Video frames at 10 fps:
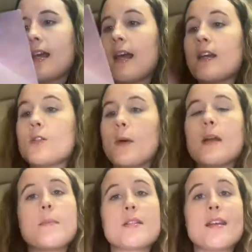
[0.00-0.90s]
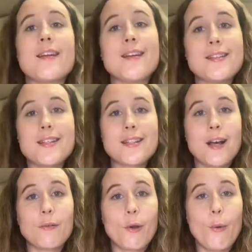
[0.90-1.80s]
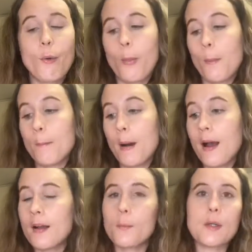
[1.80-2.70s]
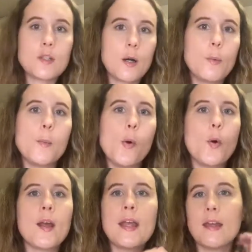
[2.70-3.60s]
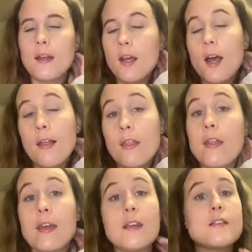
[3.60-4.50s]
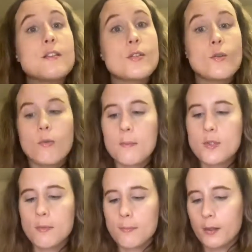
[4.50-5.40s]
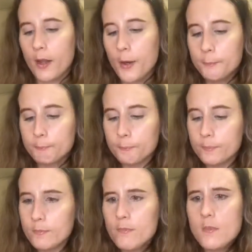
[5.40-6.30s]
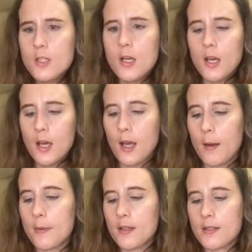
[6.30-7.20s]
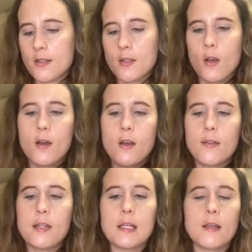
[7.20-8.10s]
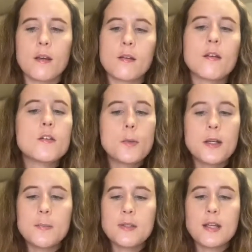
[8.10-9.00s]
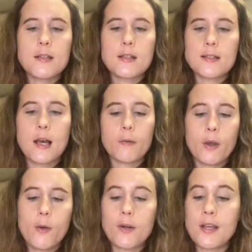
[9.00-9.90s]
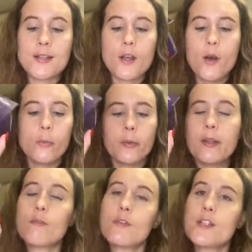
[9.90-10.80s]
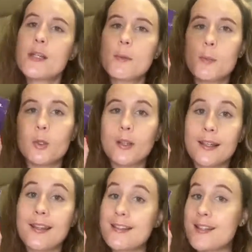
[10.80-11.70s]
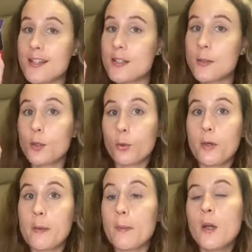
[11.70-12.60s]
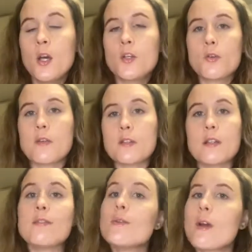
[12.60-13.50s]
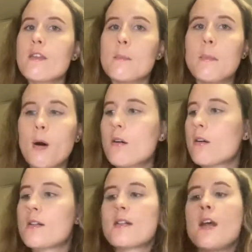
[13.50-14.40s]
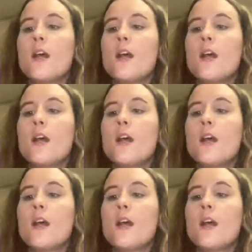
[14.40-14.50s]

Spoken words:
a 20% discount code on the back, which I will put in the description below. But this is the 20% discount code is only redeemable against this cream. So obviously if you get the box,